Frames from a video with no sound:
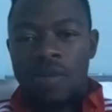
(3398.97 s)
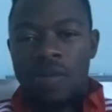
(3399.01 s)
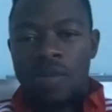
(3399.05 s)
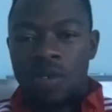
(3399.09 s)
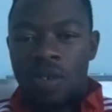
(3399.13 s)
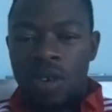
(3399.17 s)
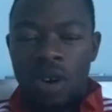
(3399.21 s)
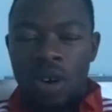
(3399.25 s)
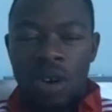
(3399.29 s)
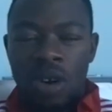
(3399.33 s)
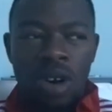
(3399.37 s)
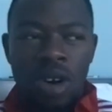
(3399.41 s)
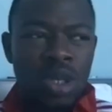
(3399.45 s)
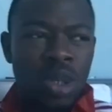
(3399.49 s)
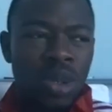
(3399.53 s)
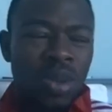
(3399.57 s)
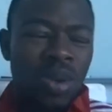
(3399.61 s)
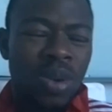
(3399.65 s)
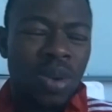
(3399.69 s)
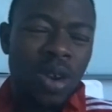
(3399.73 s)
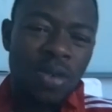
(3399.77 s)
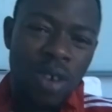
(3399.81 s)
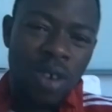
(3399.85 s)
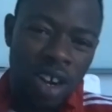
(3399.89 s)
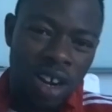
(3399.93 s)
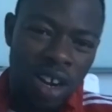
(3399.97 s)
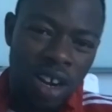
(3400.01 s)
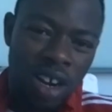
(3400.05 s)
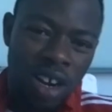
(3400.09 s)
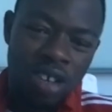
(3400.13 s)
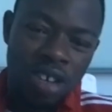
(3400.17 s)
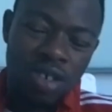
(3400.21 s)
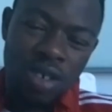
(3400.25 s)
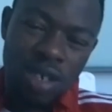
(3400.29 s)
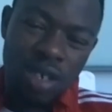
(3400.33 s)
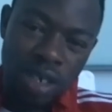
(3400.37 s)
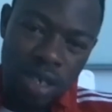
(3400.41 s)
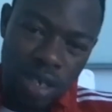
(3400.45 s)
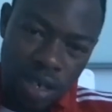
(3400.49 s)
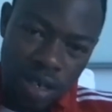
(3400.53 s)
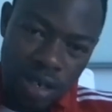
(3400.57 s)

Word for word: for 2100